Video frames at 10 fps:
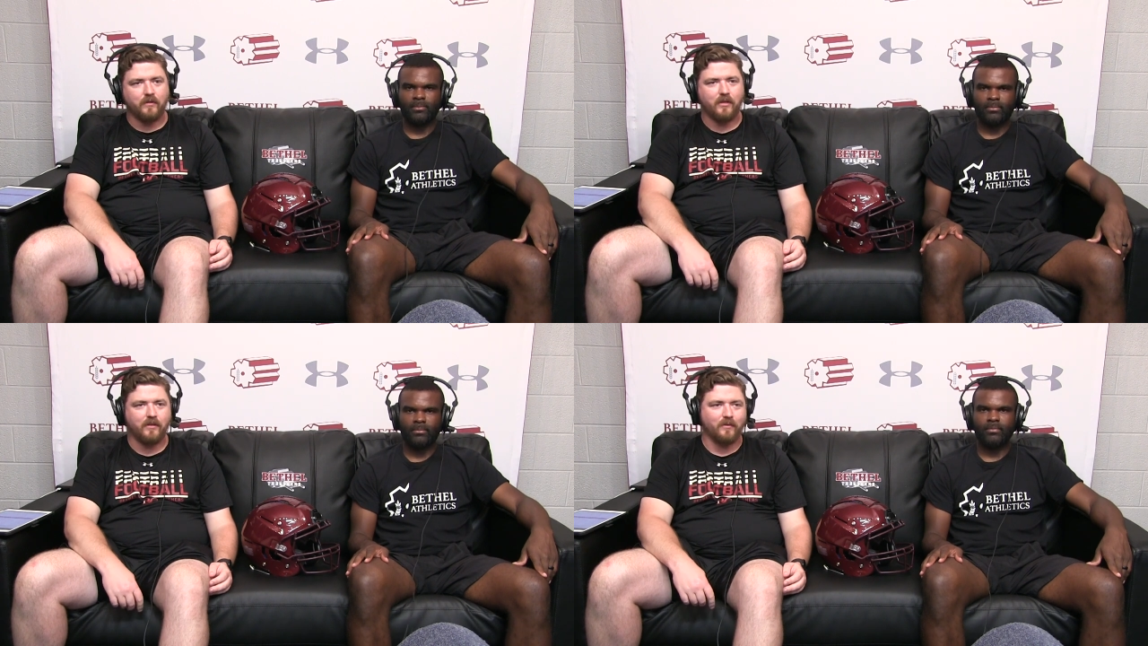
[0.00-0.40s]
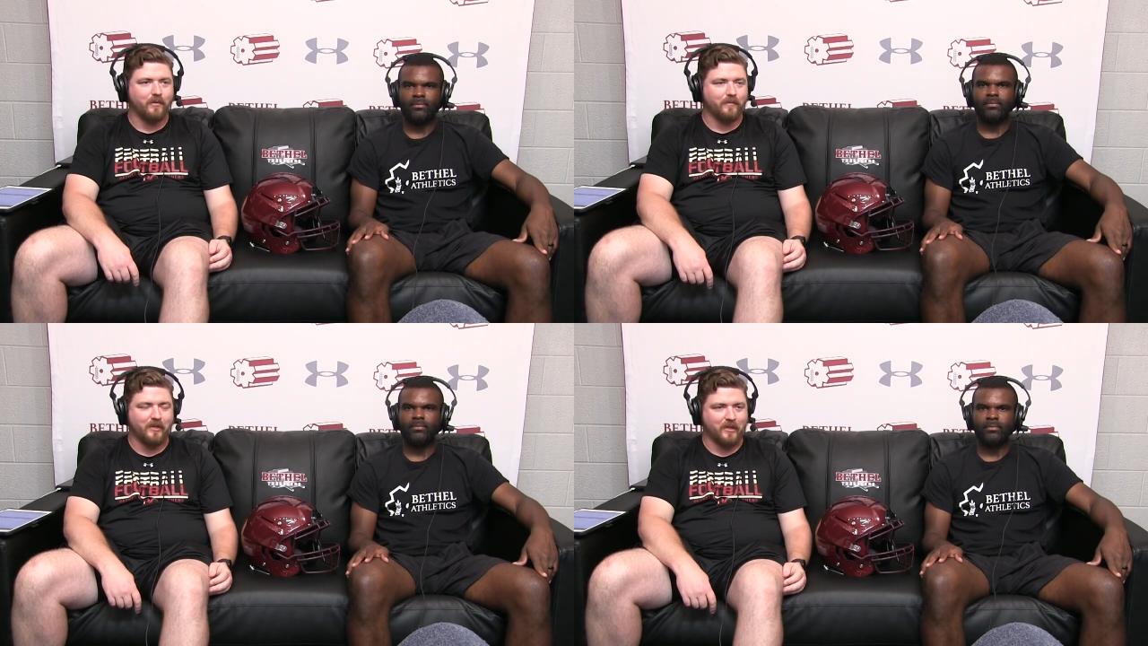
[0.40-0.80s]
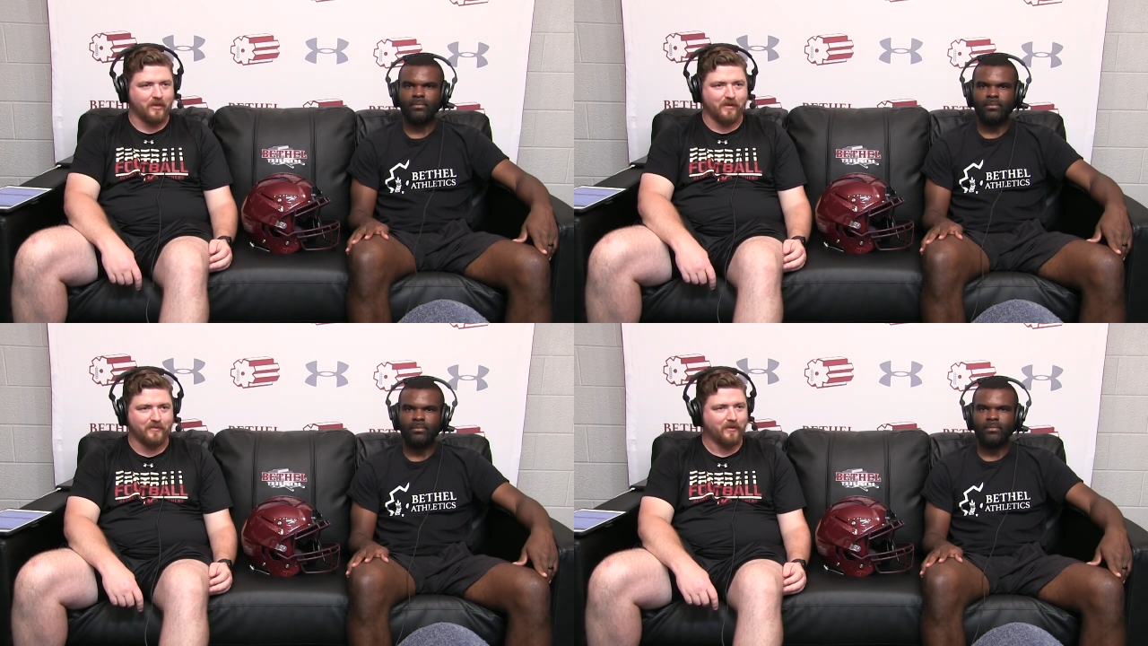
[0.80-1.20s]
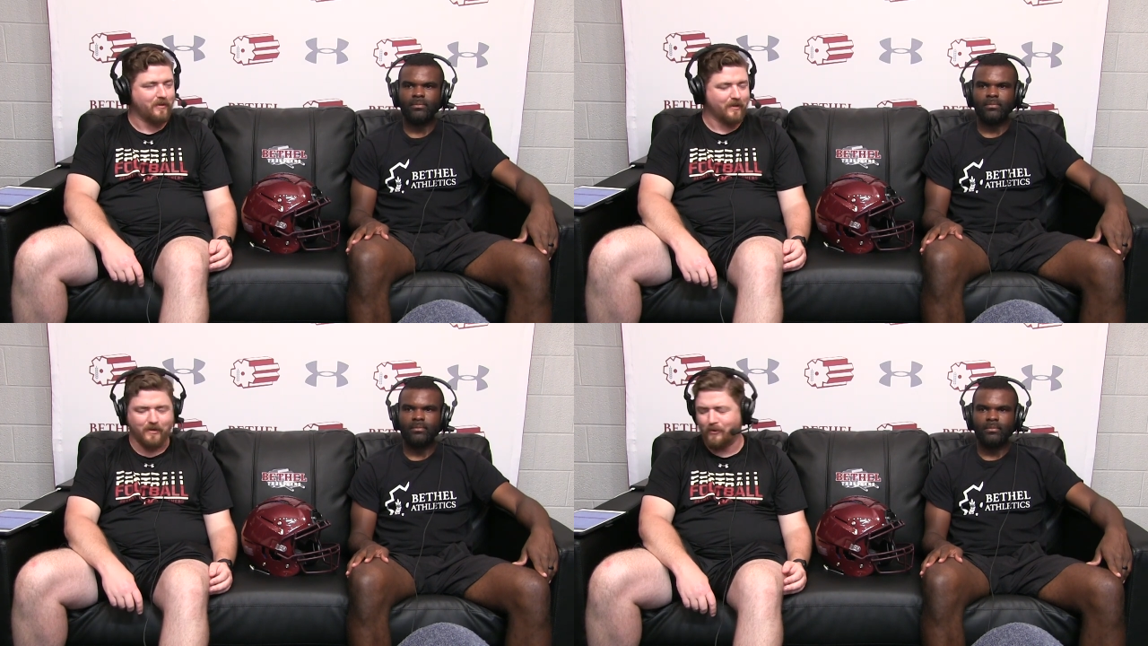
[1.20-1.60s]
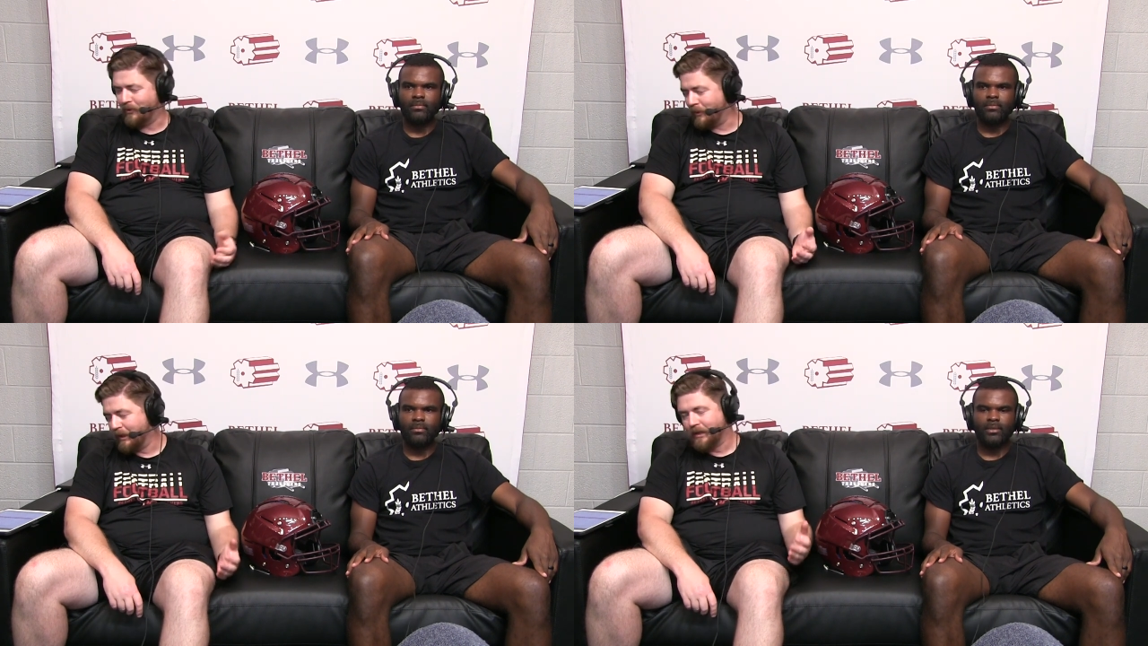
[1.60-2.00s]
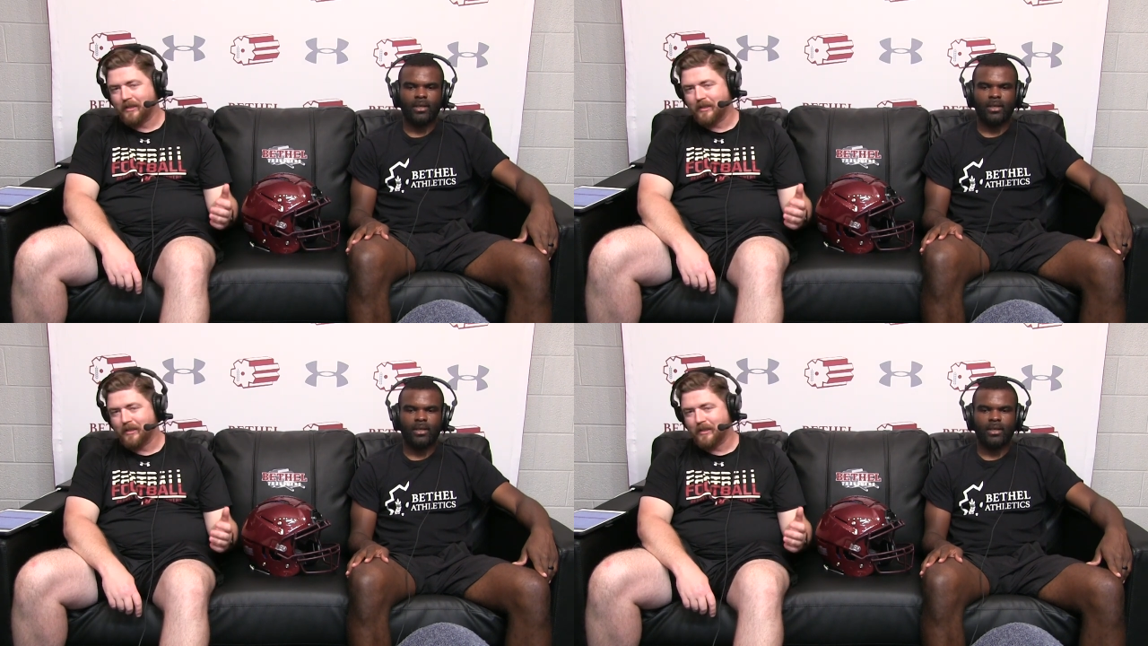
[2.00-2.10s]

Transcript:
Speaker 1: you don't want to be cut off guard at all.